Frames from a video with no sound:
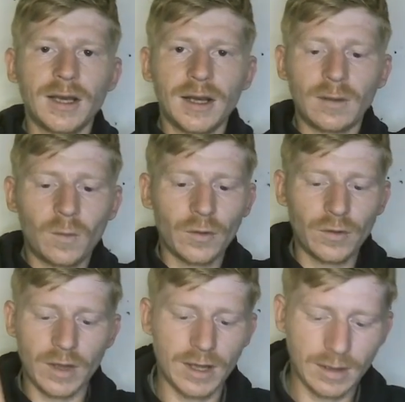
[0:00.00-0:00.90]
And what
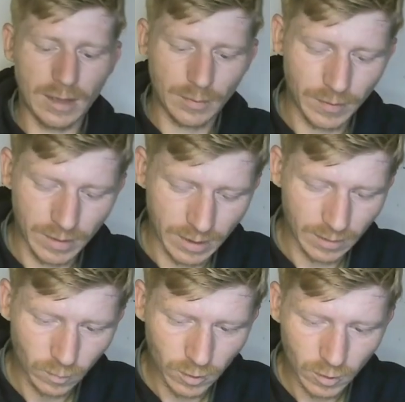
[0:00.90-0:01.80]
the hell happened there?
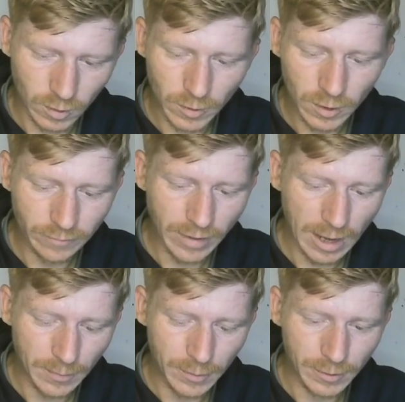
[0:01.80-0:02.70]
What on earth
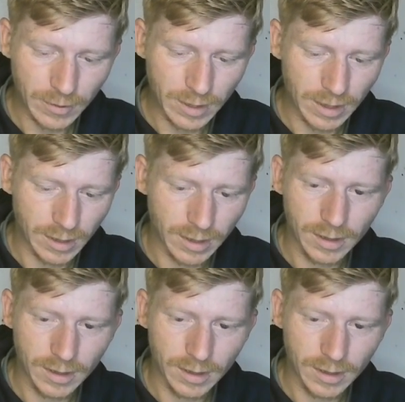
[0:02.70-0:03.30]
happened there?